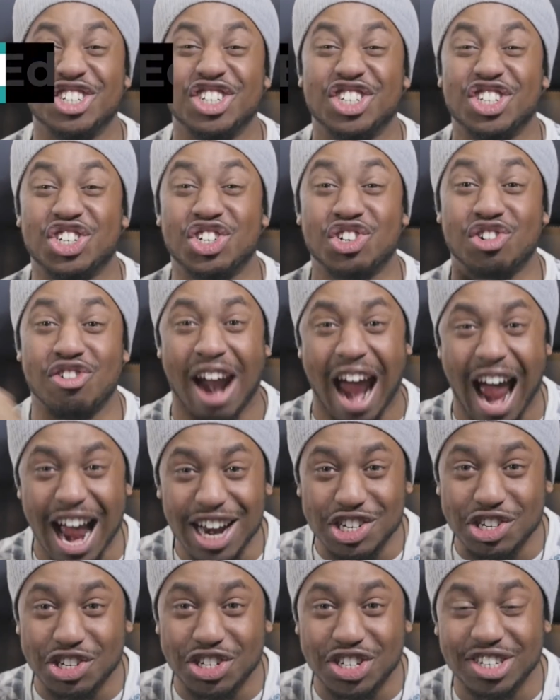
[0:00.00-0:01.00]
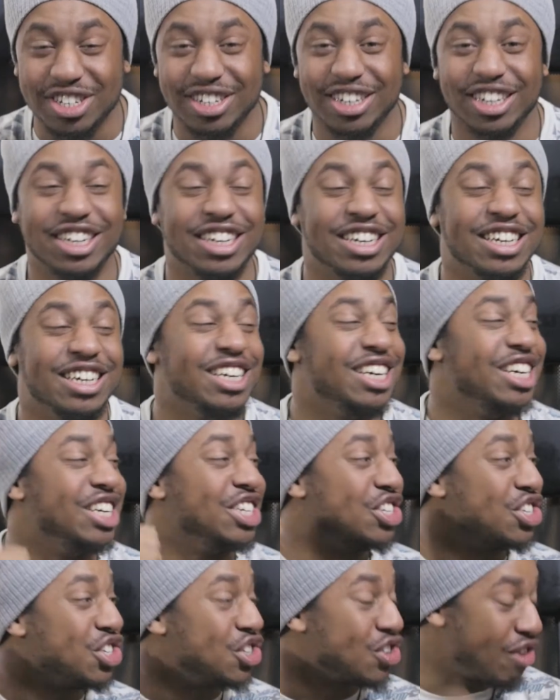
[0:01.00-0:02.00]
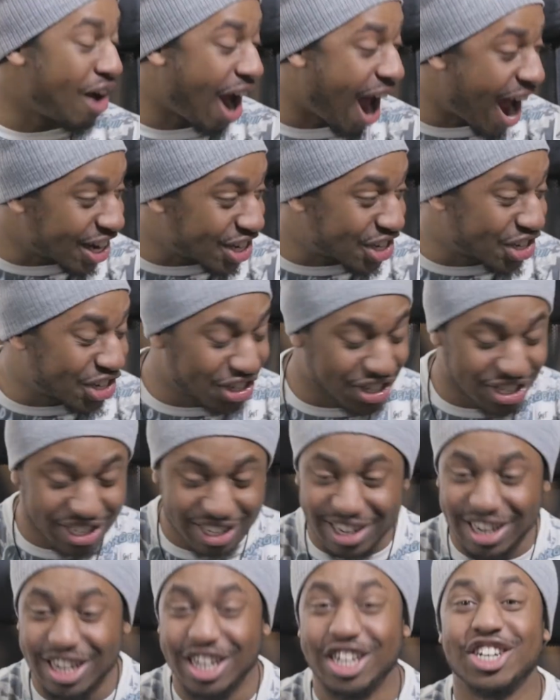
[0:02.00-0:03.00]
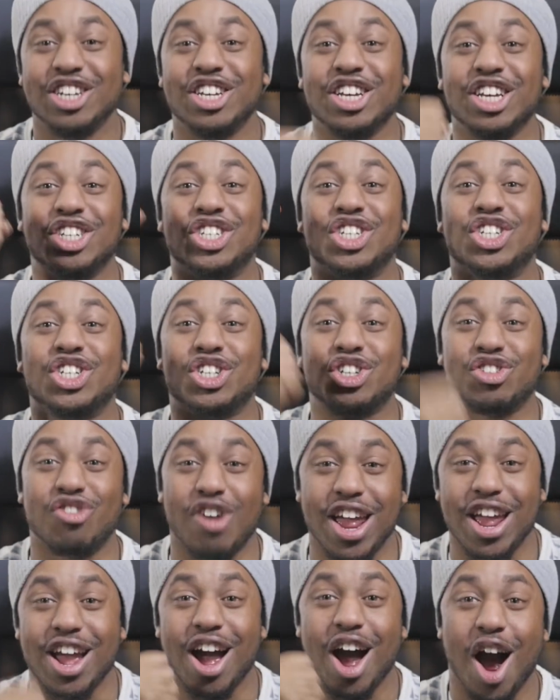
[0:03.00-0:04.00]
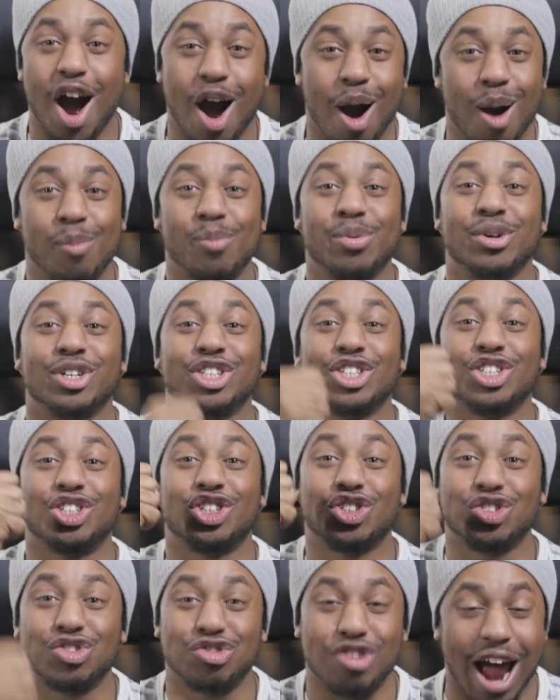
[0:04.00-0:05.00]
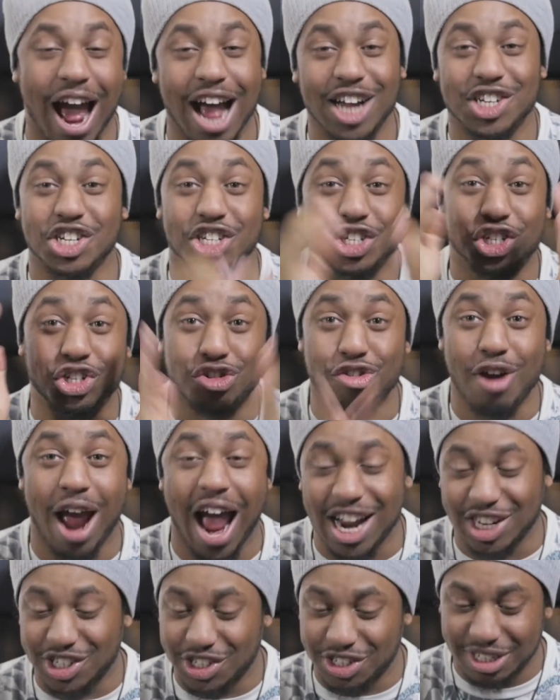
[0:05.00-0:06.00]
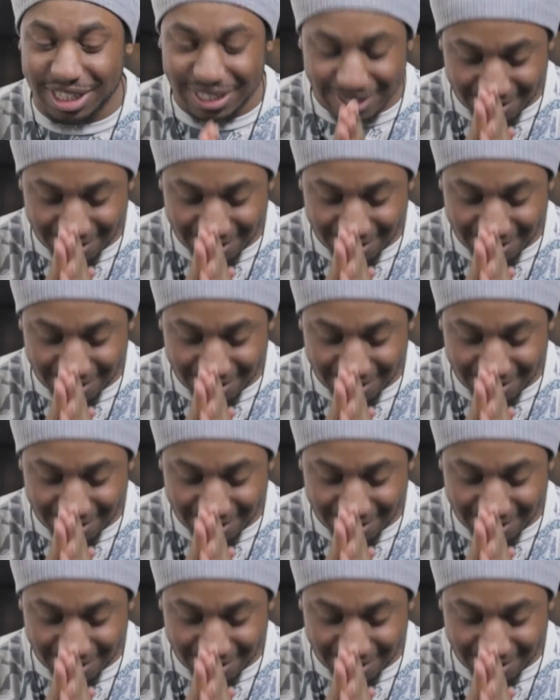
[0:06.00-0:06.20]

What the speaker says: It's trash. It's trash. It's straight up trash. It's trash.